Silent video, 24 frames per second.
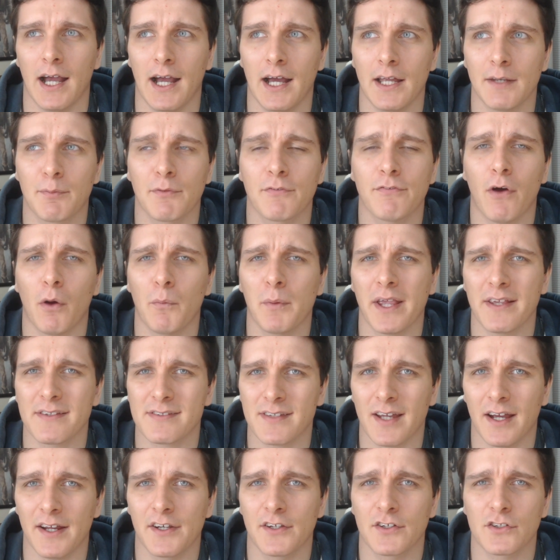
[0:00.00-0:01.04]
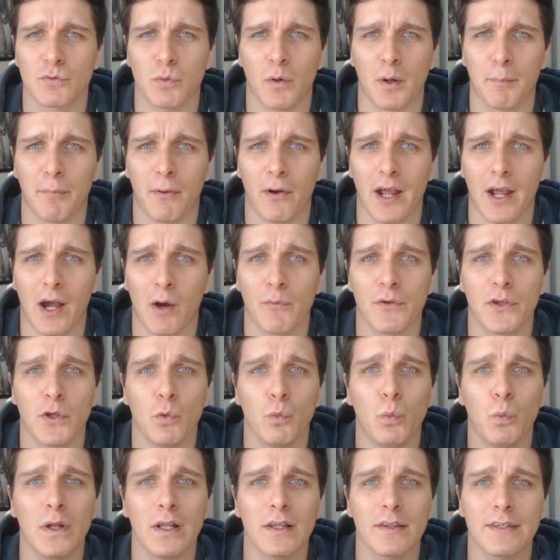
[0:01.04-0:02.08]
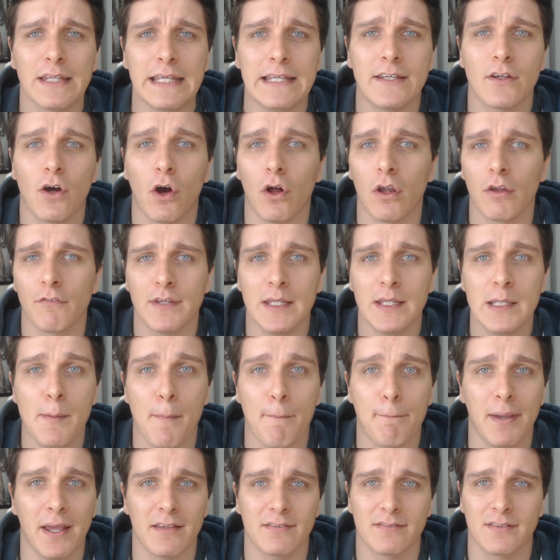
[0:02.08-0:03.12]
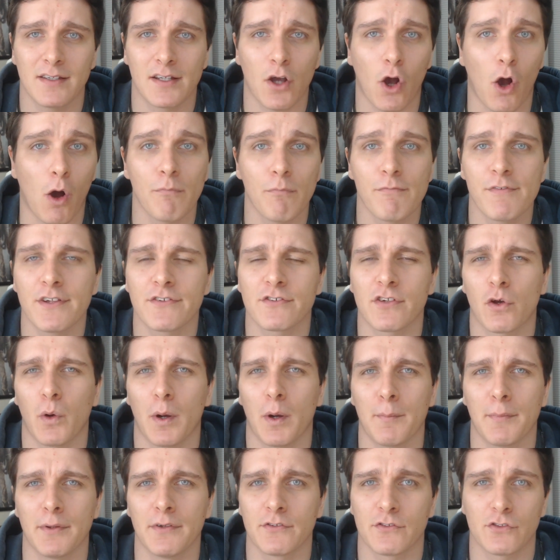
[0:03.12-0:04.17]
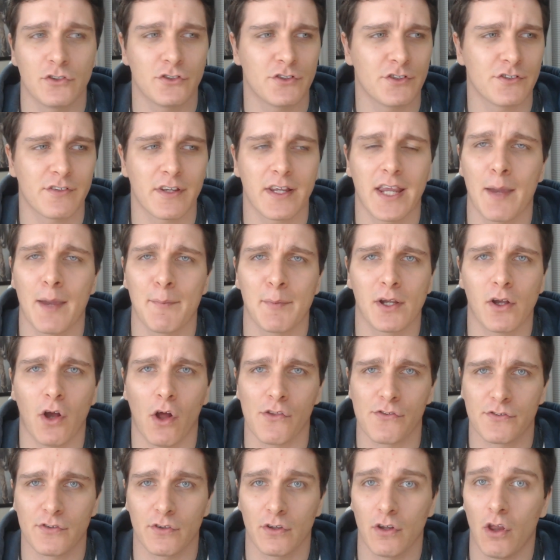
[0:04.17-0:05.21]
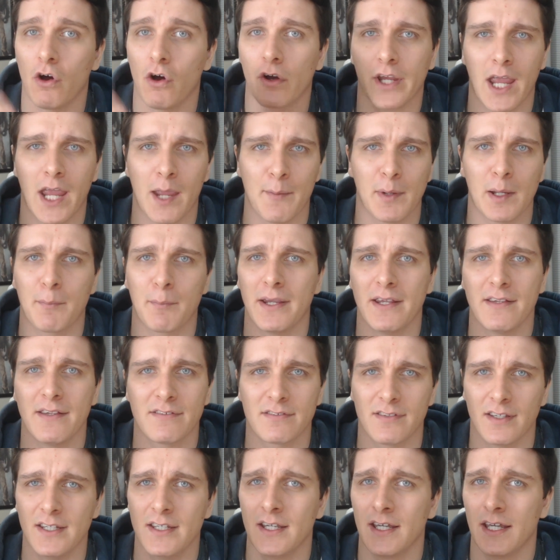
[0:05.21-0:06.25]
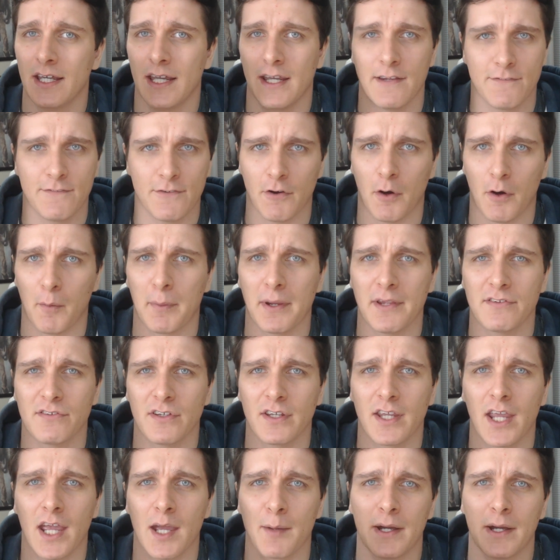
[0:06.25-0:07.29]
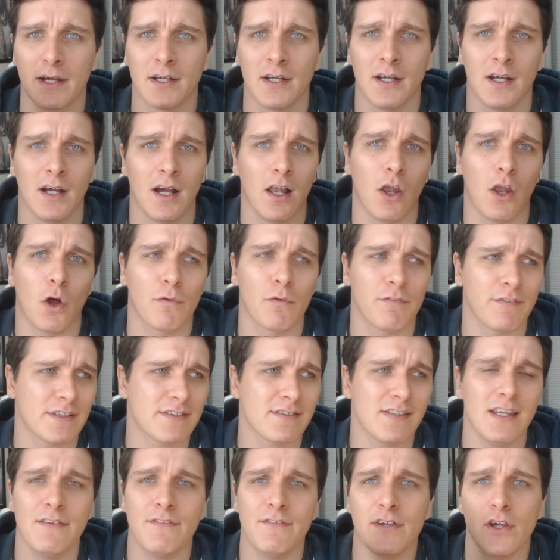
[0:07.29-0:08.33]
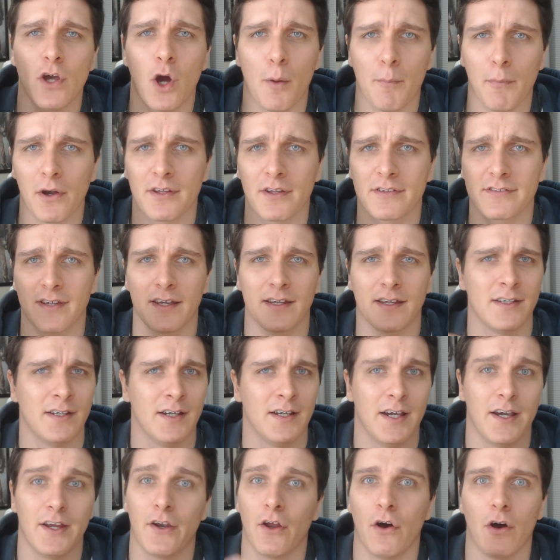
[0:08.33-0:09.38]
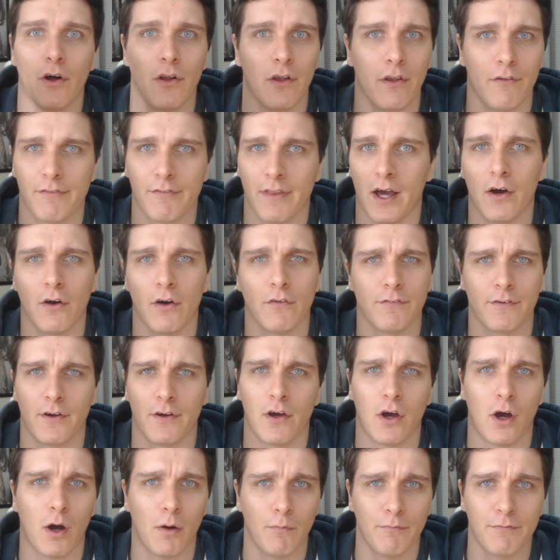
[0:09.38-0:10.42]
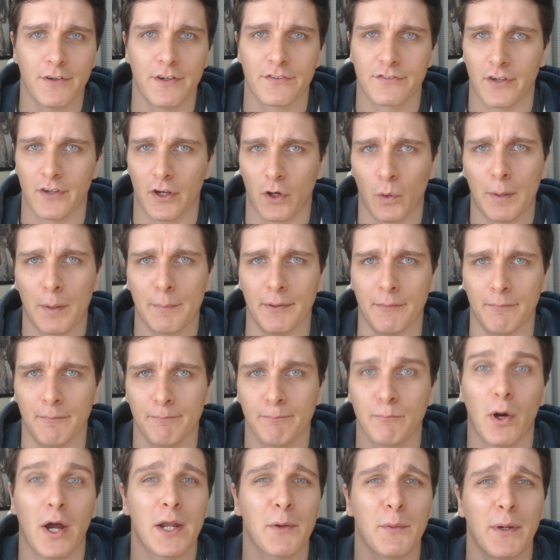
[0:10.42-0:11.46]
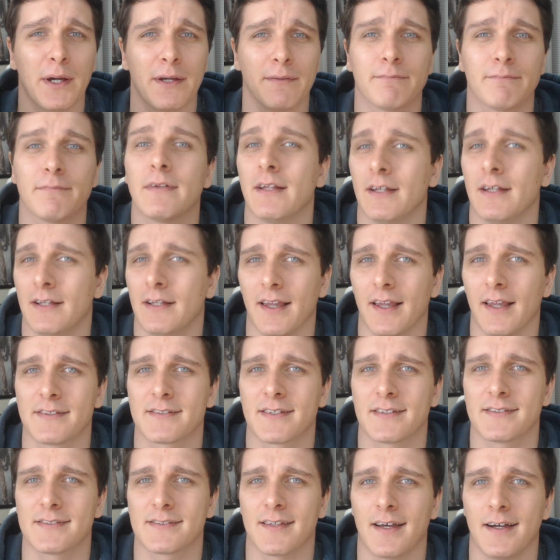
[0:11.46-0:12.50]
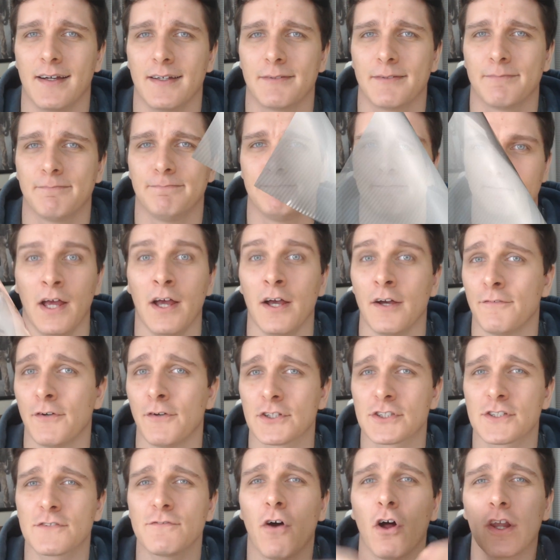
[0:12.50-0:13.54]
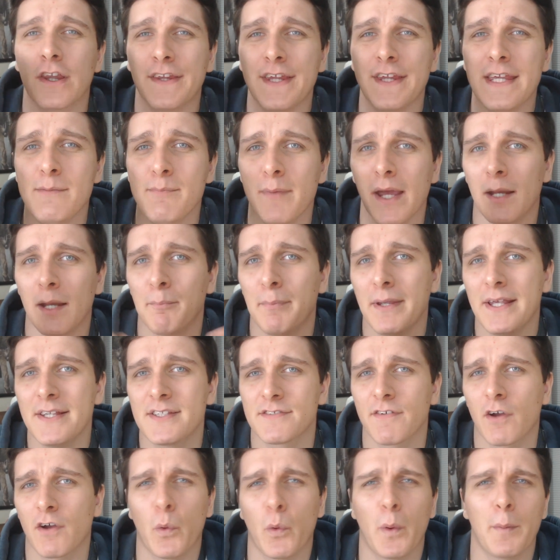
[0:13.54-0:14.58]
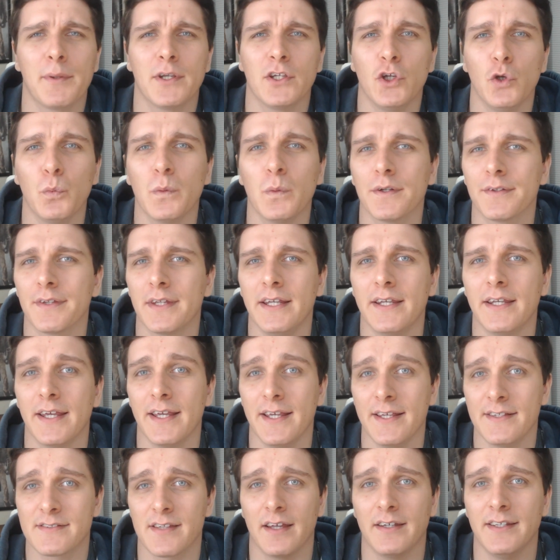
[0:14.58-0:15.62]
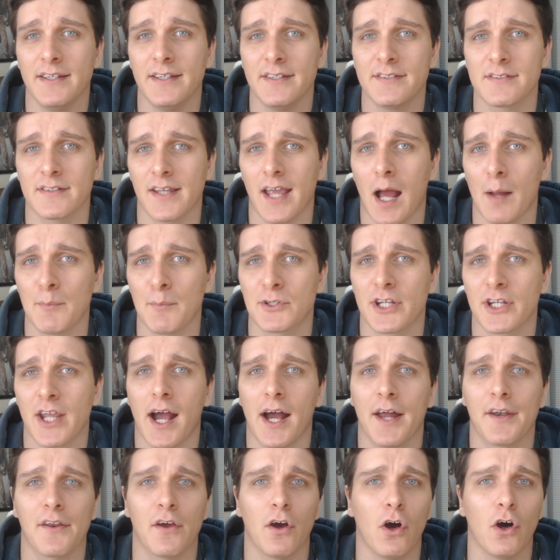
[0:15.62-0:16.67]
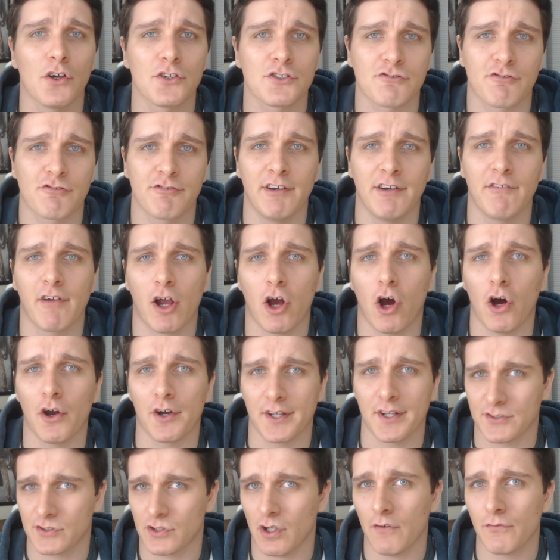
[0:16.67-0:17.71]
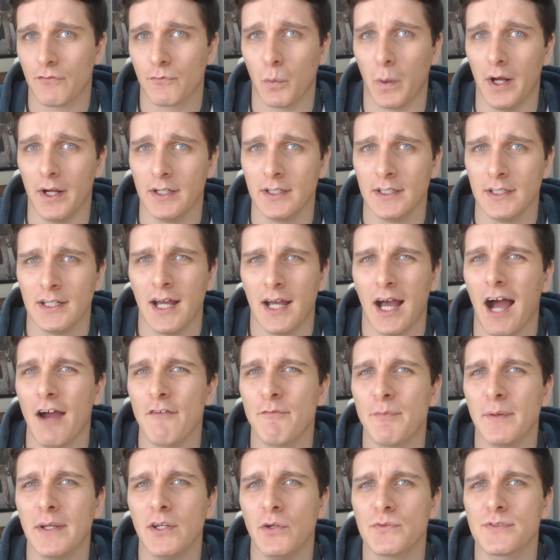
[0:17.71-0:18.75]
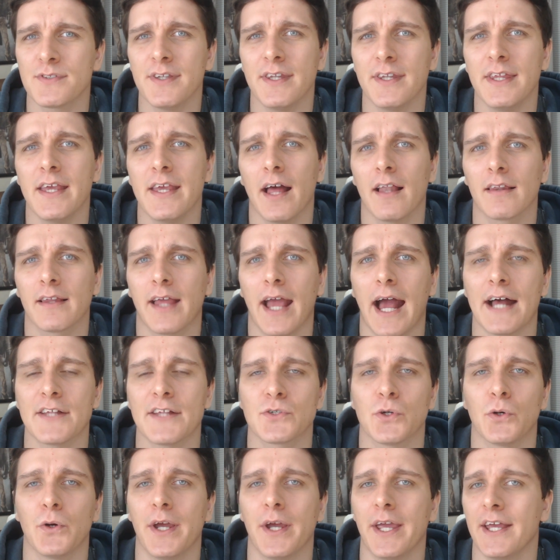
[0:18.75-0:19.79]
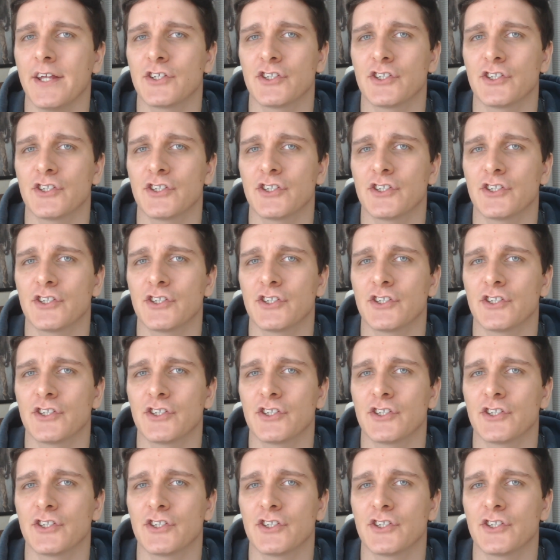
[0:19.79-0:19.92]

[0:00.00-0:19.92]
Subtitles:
And before we get started, I just want to point out you will need all of the basic obvious equipment, such as a gaming console or gaming PC, if you're a PC gamer, along with a TV or monitor and all of that other obvious equipment. But anyway, let's get started. First of all, the main piece of equipment you will need is a decent capture card or screen recording software. I've been using the Elgato